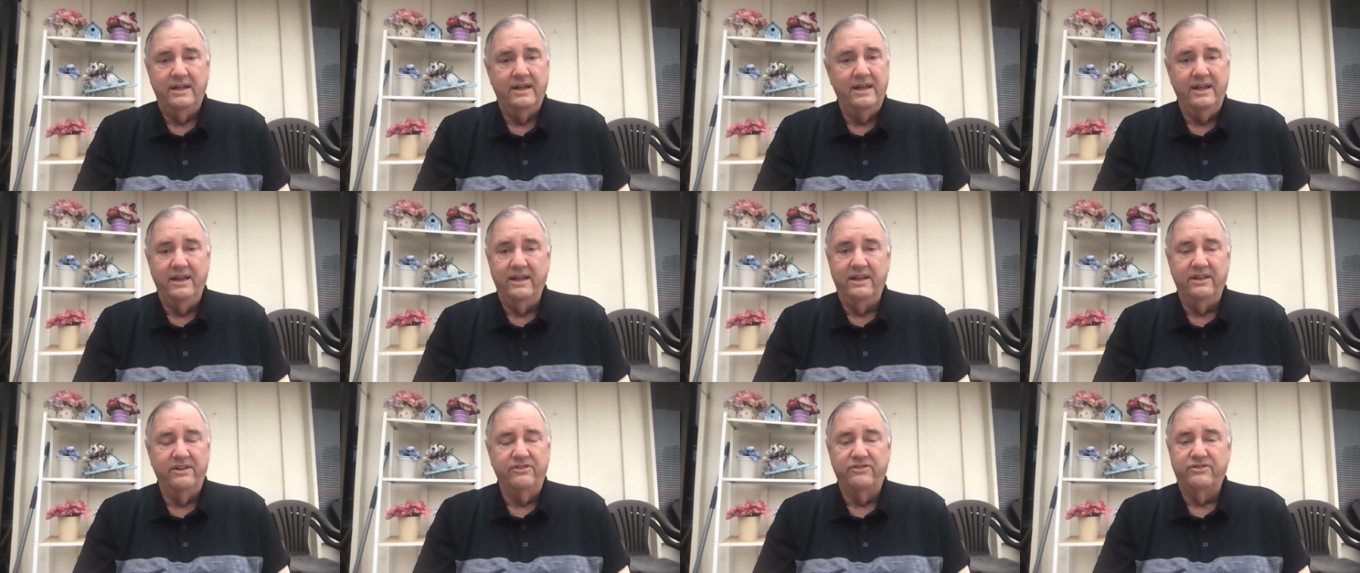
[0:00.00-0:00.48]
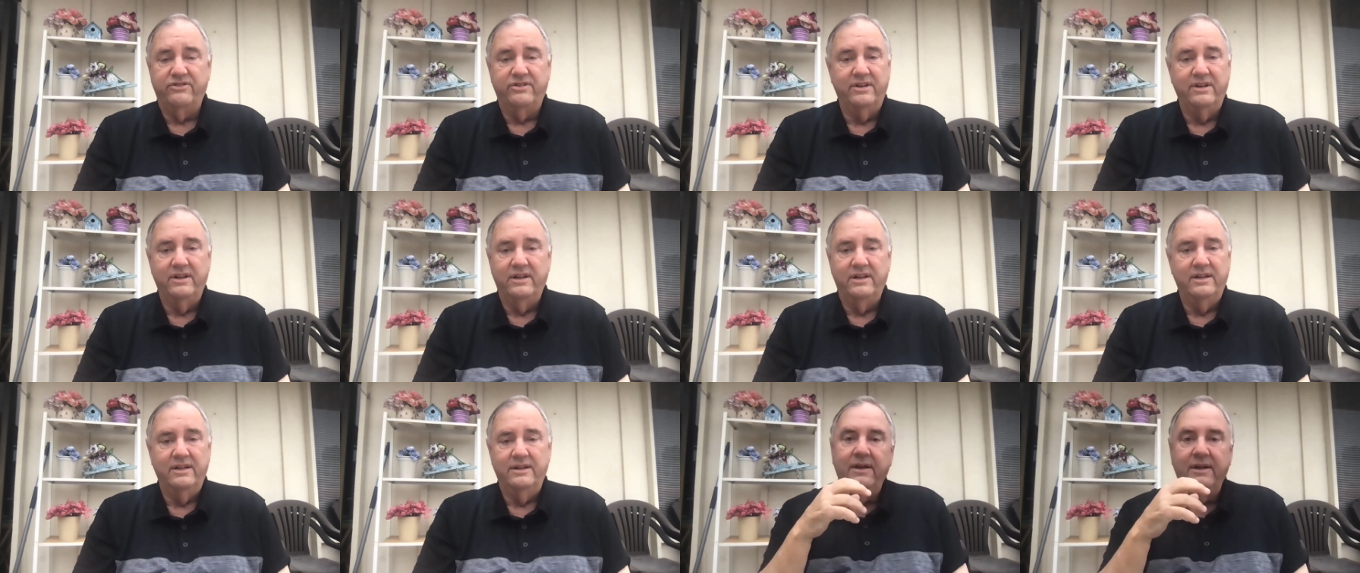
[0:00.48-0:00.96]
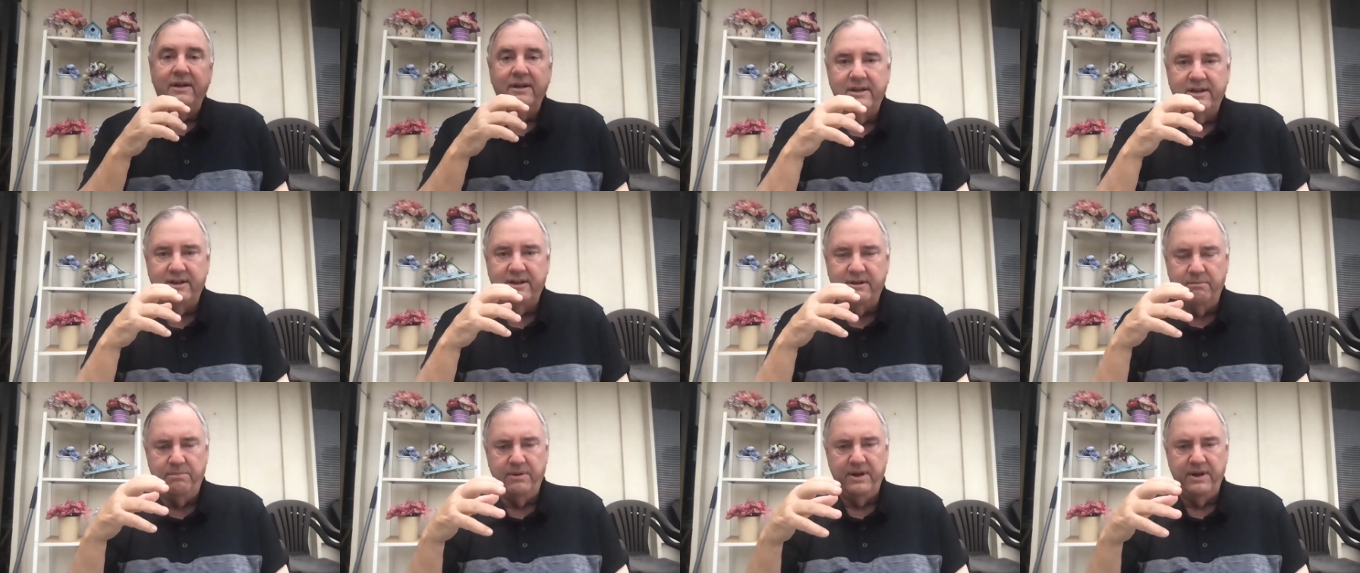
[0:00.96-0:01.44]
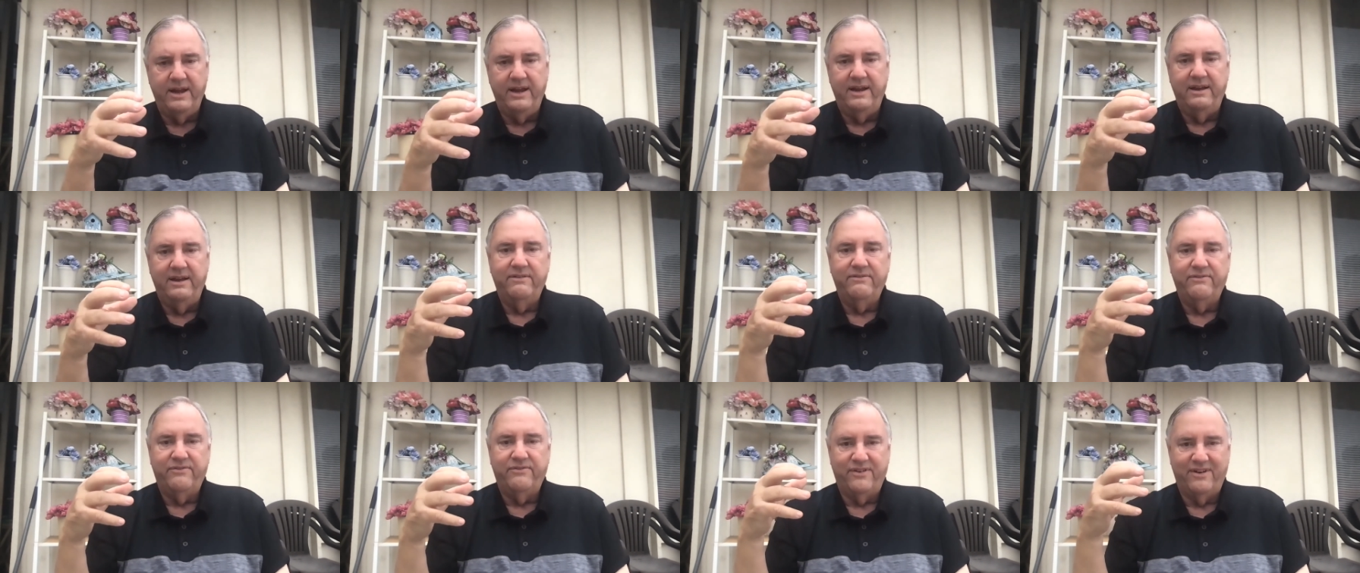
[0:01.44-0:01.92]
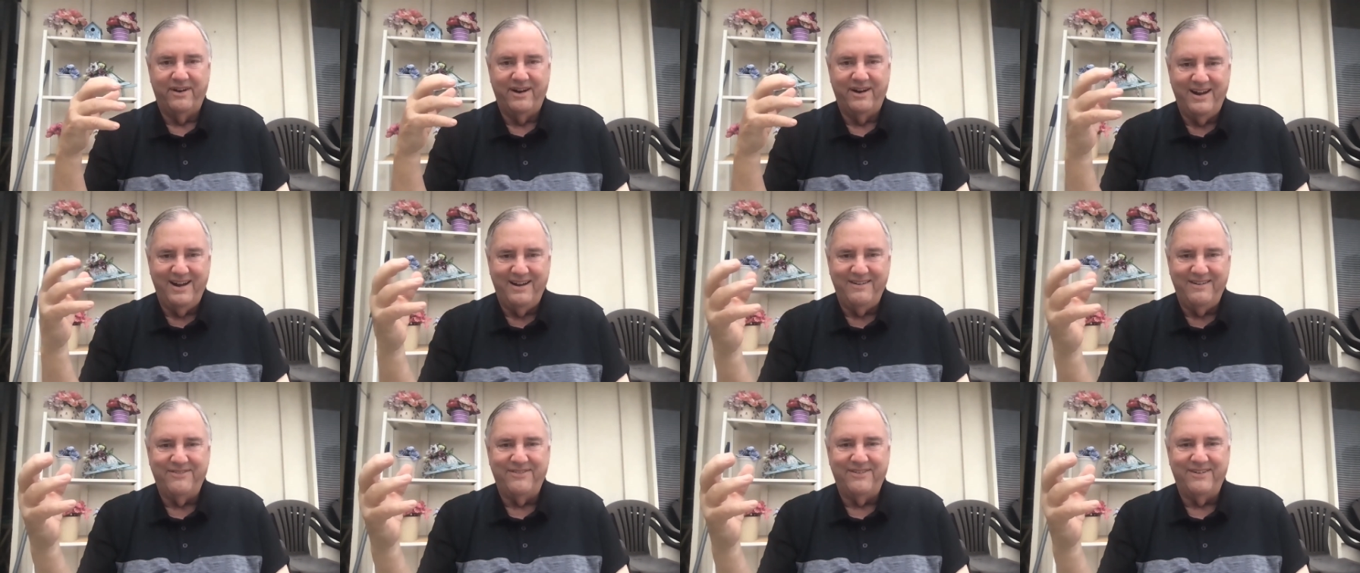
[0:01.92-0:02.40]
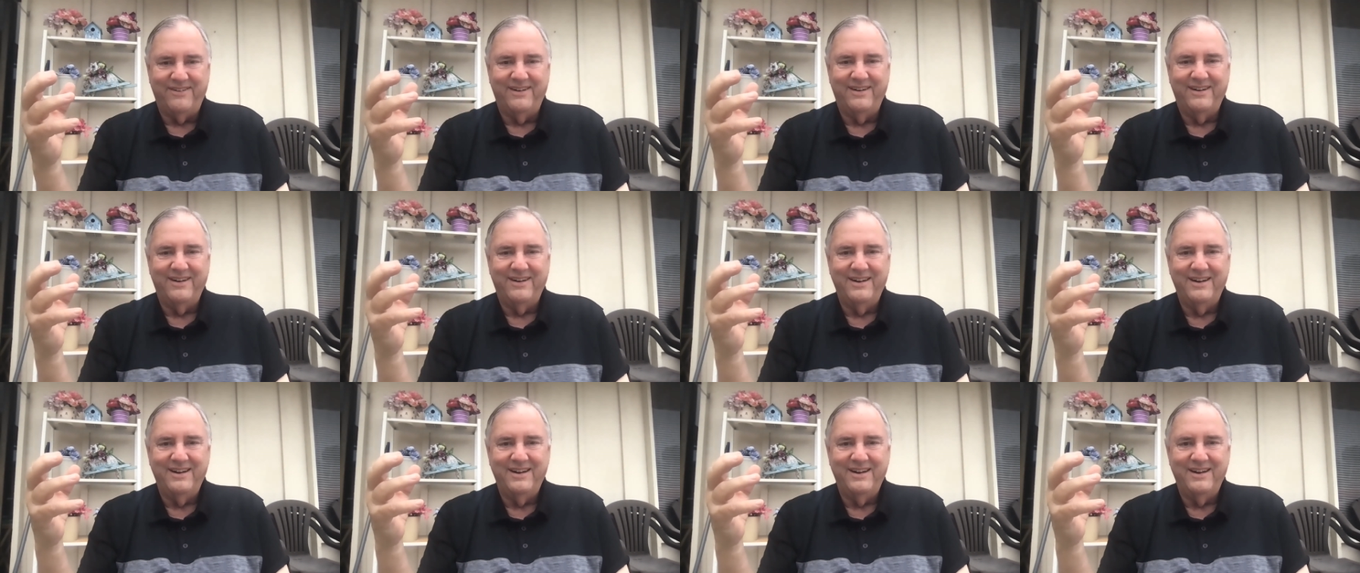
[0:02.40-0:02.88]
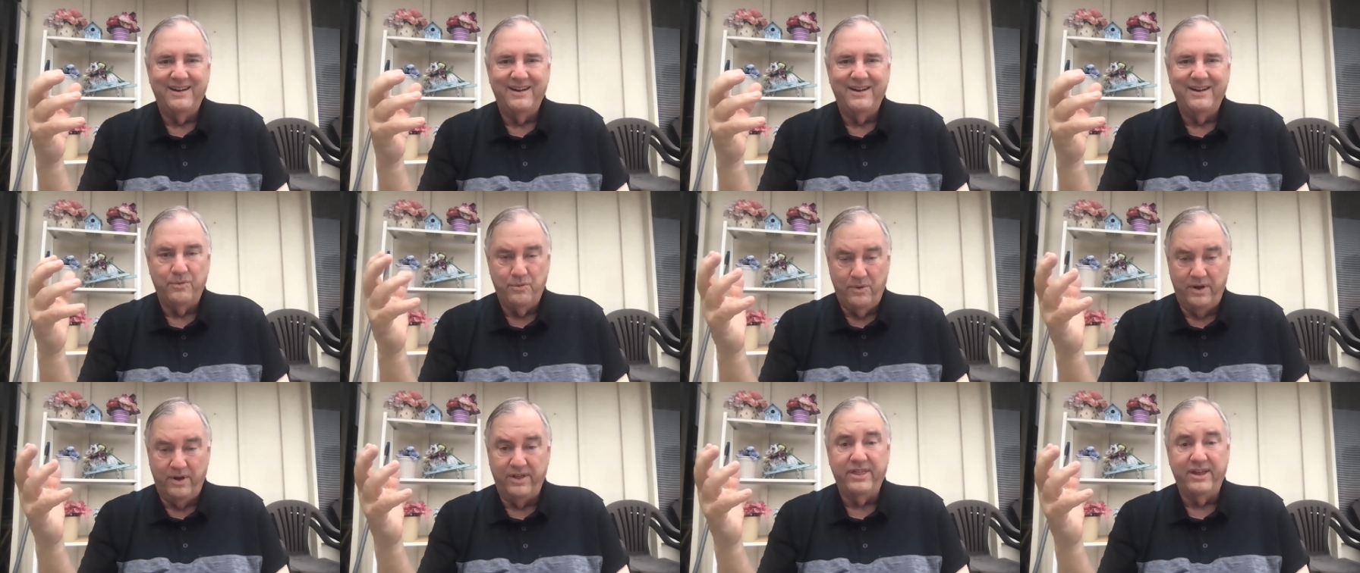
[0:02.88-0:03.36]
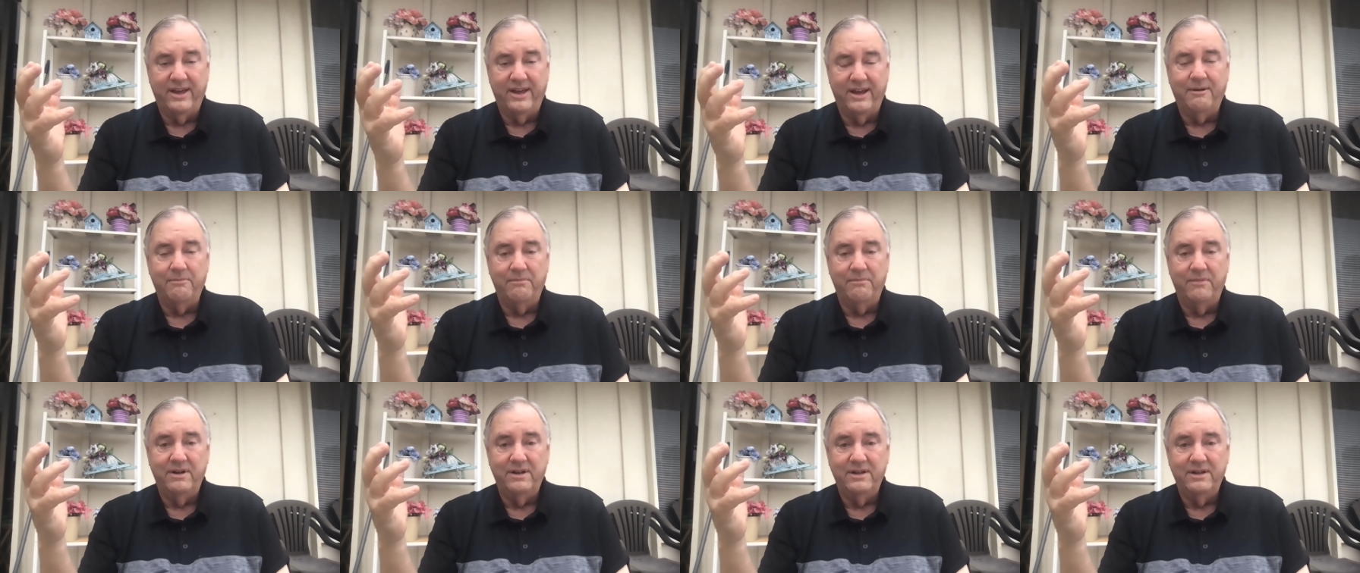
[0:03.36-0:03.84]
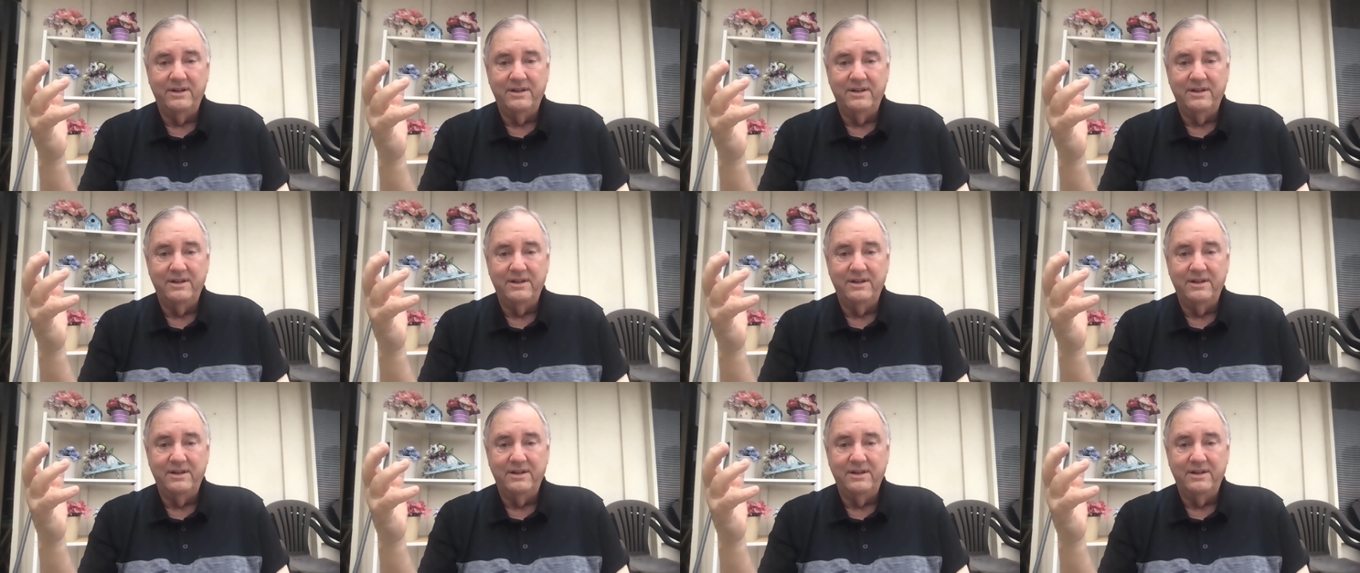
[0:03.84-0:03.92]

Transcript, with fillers: is to be forever with Him.